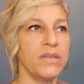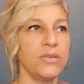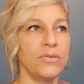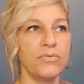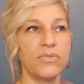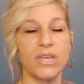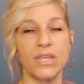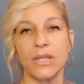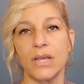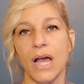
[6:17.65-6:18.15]

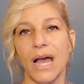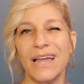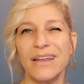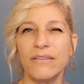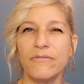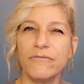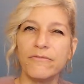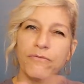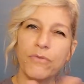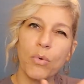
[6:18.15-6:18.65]
you can
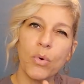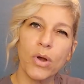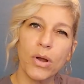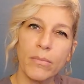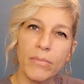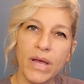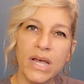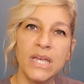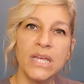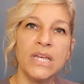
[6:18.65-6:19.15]
kind of
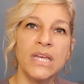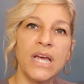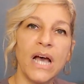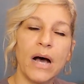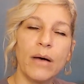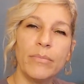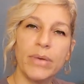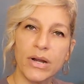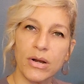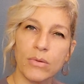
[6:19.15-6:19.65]
form
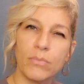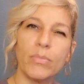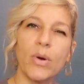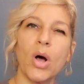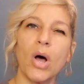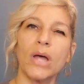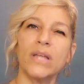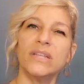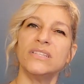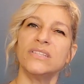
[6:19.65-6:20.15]
a better
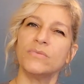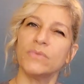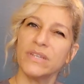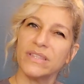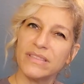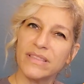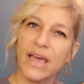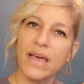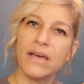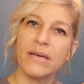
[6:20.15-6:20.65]
bond
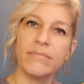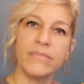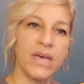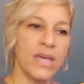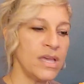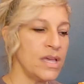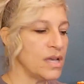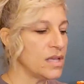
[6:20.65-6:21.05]
with them.